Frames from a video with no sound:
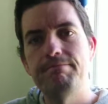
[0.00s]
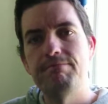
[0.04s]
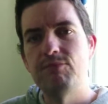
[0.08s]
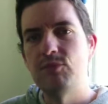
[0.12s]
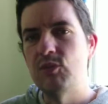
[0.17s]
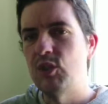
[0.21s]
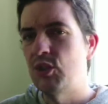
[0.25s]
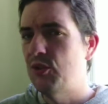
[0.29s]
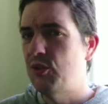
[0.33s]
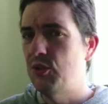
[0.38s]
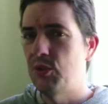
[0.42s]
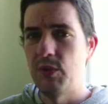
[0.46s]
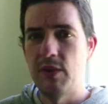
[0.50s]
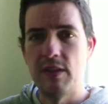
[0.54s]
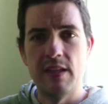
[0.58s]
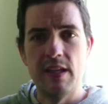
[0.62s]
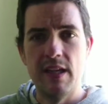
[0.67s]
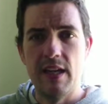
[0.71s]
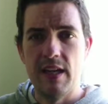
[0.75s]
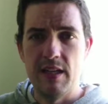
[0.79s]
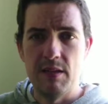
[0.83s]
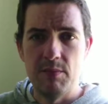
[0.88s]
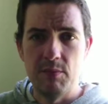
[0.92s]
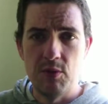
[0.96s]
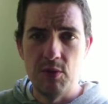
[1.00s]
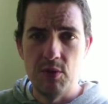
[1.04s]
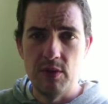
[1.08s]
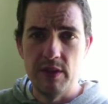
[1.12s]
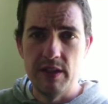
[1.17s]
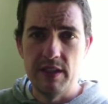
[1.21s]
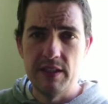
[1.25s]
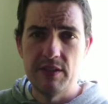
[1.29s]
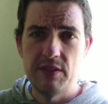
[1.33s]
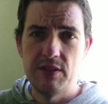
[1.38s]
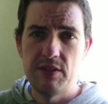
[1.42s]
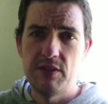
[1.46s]
Not doing that anymore.
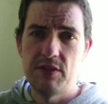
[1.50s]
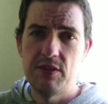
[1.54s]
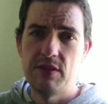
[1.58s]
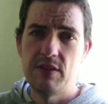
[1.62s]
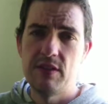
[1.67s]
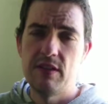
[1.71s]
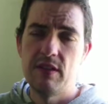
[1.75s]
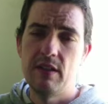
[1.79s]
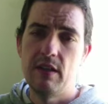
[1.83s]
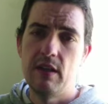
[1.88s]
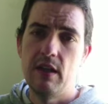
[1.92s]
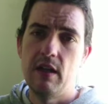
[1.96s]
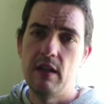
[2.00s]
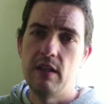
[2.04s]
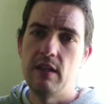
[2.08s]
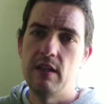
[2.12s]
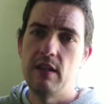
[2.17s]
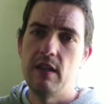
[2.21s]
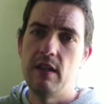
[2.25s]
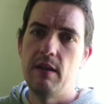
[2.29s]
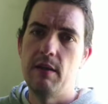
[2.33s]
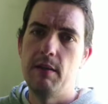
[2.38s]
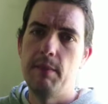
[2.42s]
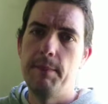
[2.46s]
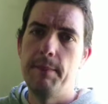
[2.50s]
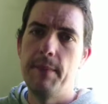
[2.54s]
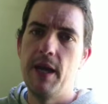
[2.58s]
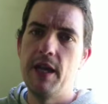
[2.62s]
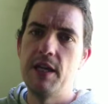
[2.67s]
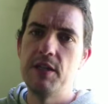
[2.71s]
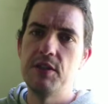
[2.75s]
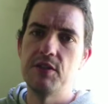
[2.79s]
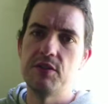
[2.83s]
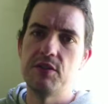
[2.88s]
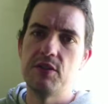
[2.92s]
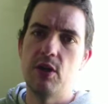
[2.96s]
It's a
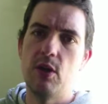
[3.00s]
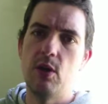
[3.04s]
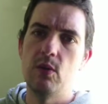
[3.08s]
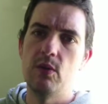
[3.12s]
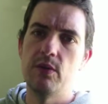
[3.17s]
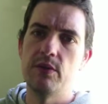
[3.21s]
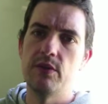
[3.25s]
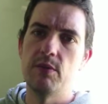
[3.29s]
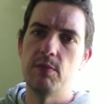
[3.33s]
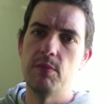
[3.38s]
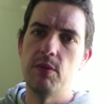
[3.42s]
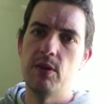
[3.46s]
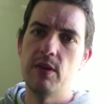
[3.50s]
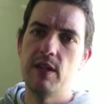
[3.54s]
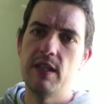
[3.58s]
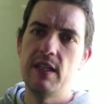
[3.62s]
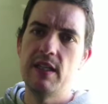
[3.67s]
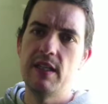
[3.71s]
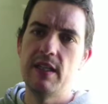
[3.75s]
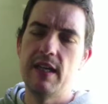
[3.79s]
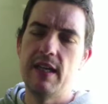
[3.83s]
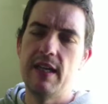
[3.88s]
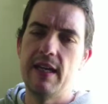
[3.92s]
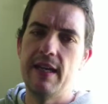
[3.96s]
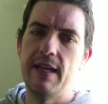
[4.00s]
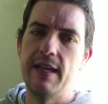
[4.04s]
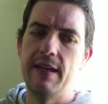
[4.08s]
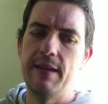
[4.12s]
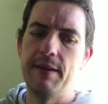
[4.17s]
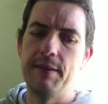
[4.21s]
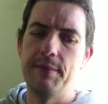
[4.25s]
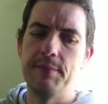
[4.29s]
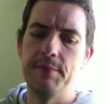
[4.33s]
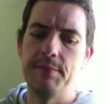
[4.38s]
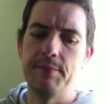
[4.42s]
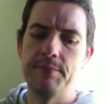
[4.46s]
major toll on the body.
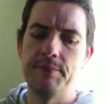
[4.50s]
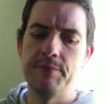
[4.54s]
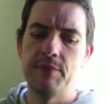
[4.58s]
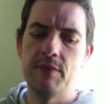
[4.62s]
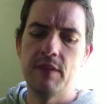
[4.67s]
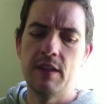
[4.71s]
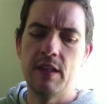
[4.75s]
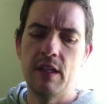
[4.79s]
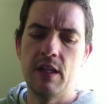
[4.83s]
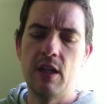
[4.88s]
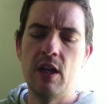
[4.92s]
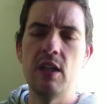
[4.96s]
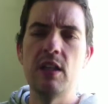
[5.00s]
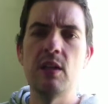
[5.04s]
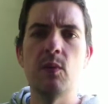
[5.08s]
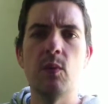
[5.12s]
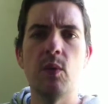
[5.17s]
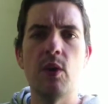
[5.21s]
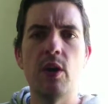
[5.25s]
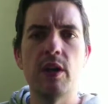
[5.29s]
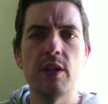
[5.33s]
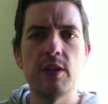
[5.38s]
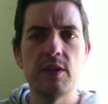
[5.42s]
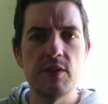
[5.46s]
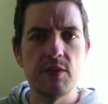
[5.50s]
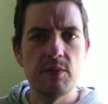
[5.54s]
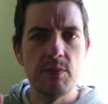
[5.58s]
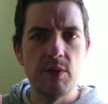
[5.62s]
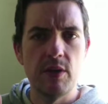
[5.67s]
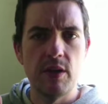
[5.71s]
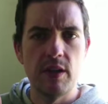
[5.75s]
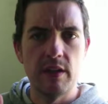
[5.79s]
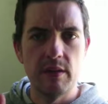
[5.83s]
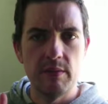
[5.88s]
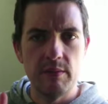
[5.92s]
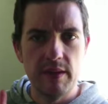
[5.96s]
It only worked because
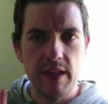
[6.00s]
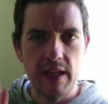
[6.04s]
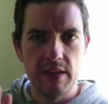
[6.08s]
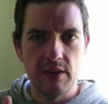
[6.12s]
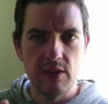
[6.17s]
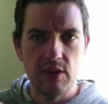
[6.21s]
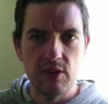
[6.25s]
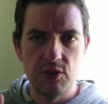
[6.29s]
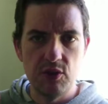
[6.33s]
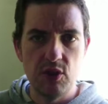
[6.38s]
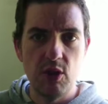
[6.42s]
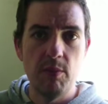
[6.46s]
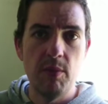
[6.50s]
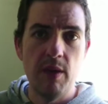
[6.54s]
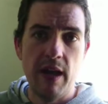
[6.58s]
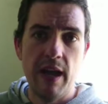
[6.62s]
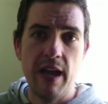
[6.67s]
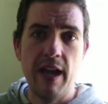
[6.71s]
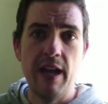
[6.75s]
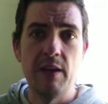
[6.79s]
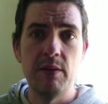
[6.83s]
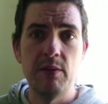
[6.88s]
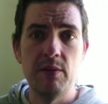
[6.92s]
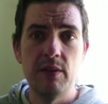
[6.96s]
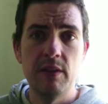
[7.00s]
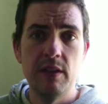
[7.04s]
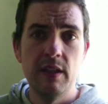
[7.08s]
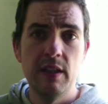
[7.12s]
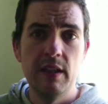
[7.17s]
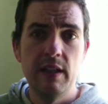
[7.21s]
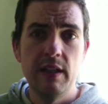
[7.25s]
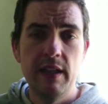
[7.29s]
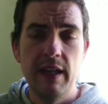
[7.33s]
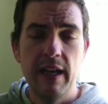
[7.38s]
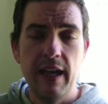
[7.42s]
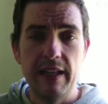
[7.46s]
the job I had
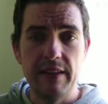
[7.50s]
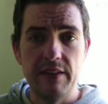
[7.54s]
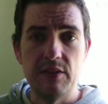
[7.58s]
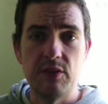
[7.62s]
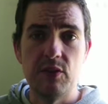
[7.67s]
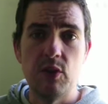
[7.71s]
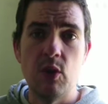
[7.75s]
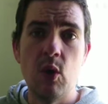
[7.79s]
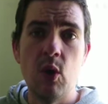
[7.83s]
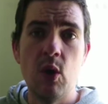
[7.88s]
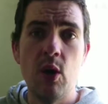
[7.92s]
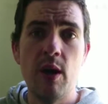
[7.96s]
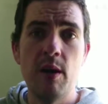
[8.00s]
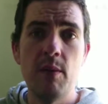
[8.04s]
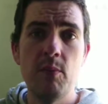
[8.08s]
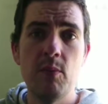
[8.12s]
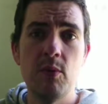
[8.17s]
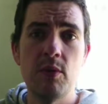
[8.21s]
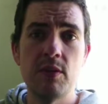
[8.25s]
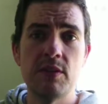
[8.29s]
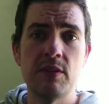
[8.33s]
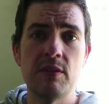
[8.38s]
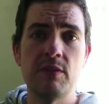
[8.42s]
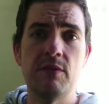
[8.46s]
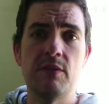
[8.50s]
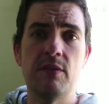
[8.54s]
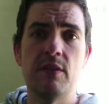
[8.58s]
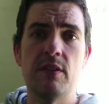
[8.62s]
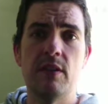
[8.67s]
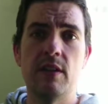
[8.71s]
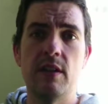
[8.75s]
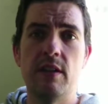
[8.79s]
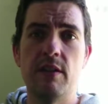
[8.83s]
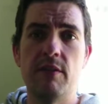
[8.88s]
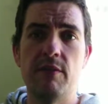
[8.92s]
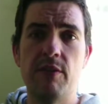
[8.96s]
at the time wasn't
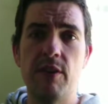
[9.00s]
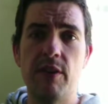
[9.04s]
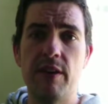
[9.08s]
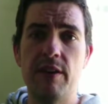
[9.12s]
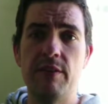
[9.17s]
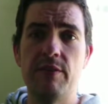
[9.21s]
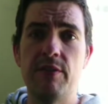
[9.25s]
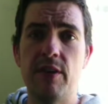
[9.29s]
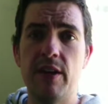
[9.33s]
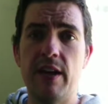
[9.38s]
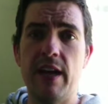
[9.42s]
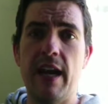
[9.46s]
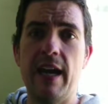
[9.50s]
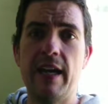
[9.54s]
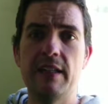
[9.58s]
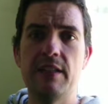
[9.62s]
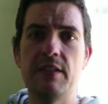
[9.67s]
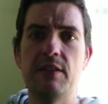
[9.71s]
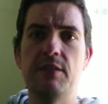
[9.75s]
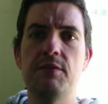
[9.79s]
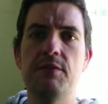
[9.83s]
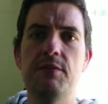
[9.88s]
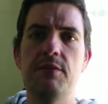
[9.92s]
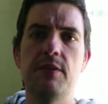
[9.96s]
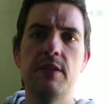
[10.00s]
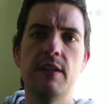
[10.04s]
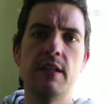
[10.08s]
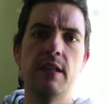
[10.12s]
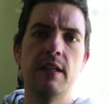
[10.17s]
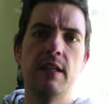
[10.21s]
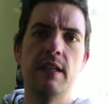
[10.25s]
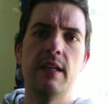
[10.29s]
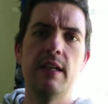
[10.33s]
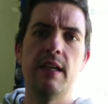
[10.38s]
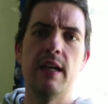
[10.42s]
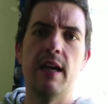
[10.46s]
very, very active.
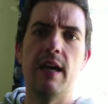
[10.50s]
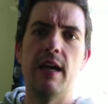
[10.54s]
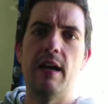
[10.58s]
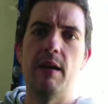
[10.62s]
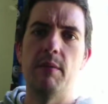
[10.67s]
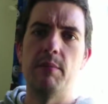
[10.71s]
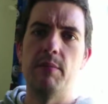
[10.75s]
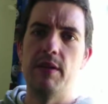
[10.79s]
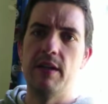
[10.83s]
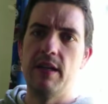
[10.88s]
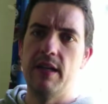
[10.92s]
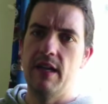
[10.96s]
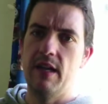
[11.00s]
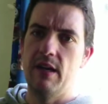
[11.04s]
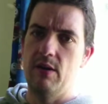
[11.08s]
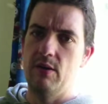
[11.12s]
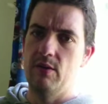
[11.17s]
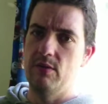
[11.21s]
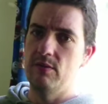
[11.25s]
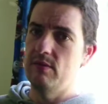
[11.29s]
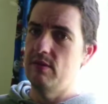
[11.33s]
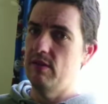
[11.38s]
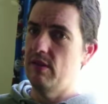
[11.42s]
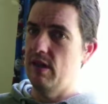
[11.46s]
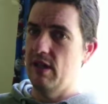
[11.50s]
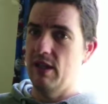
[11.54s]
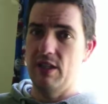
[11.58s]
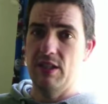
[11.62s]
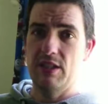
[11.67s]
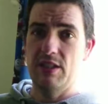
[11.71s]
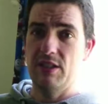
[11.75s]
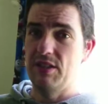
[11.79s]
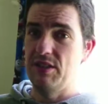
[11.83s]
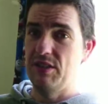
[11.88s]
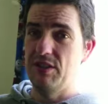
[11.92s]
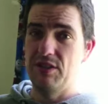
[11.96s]
But now I
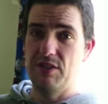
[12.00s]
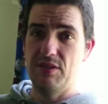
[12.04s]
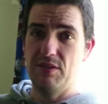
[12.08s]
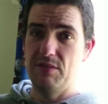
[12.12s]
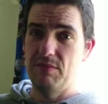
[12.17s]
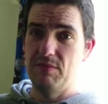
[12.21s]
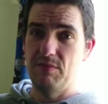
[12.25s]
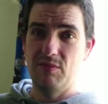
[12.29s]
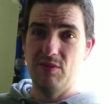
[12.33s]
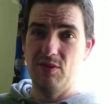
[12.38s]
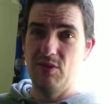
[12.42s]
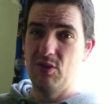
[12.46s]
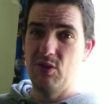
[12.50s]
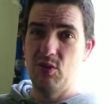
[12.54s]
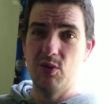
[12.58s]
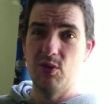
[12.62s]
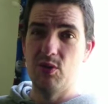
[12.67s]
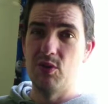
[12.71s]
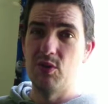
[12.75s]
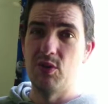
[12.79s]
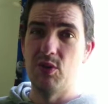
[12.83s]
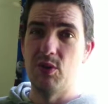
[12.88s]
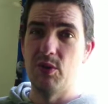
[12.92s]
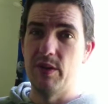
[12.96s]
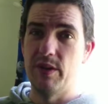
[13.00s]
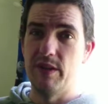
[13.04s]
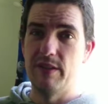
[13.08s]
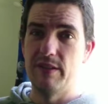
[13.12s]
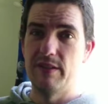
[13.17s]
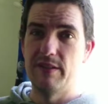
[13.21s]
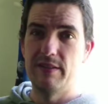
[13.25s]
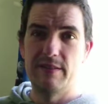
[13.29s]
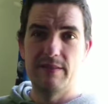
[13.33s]
just couldn't do it.